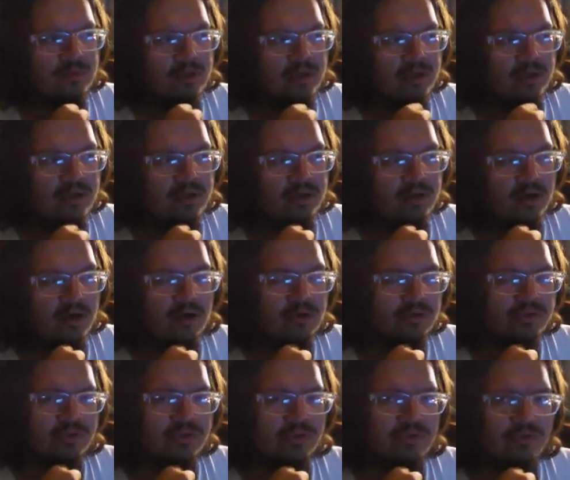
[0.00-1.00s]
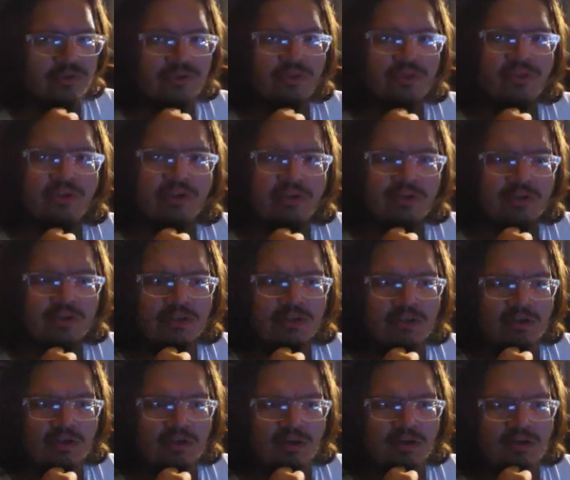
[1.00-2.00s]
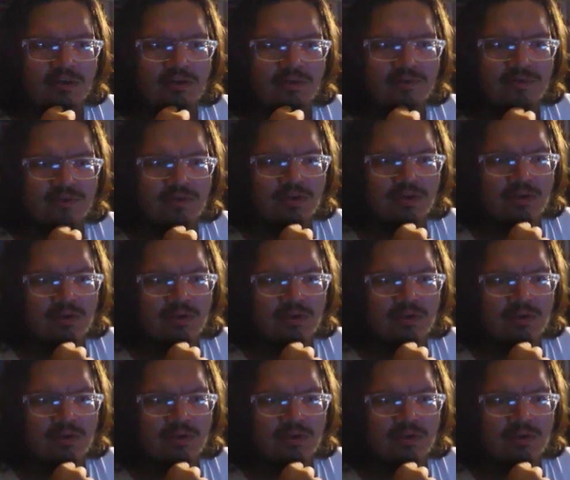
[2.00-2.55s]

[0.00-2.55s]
and also the theory of